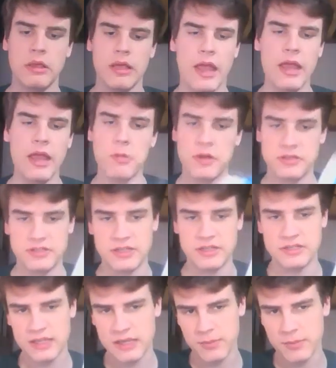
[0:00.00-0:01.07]
Anyways,
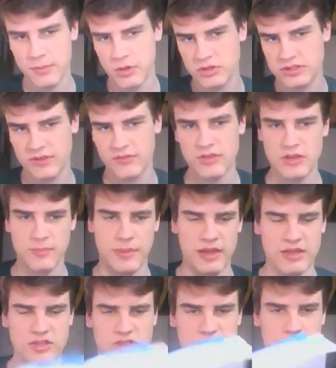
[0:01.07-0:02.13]
it's like about 70
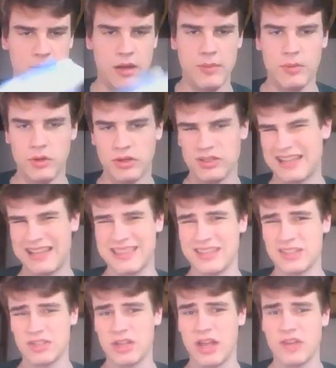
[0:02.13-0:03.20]
pages in my book. I think
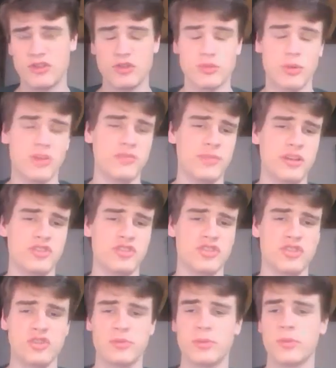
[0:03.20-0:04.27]
it's 112 pages
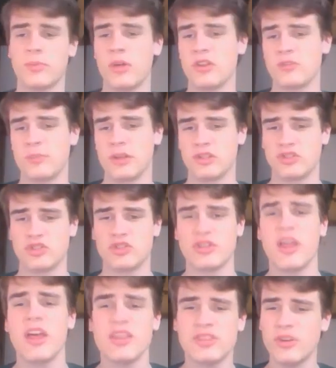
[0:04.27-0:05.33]
in your book, but it has pictures,
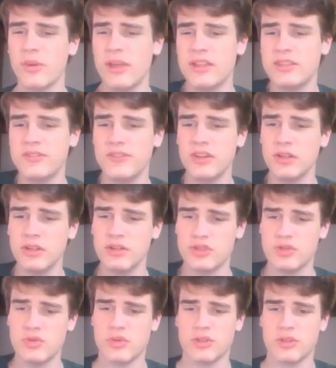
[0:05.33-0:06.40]
so it's fairly
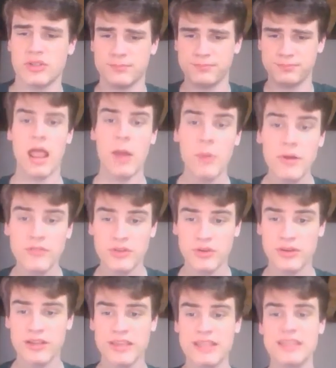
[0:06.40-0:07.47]
short.
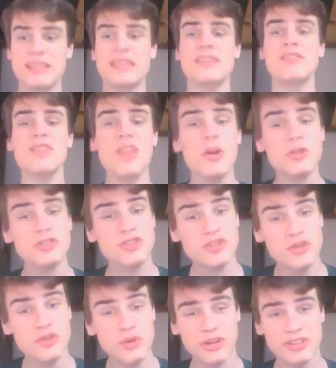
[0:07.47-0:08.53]
However, even though it's
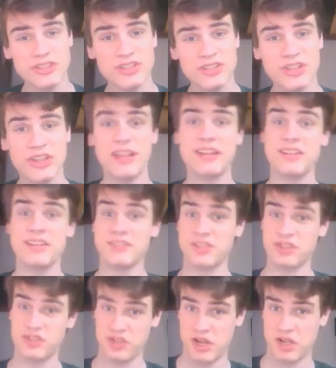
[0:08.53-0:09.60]
short, it isn't
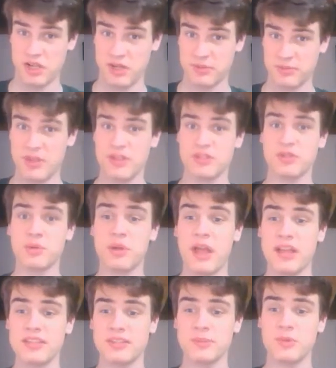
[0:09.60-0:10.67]
shallow, so it
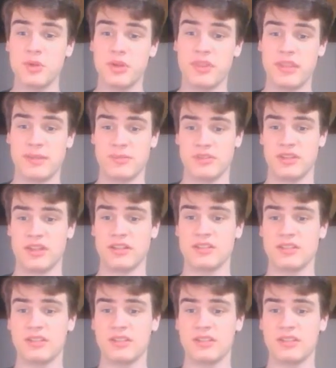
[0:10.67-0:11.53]
has some good themes in it.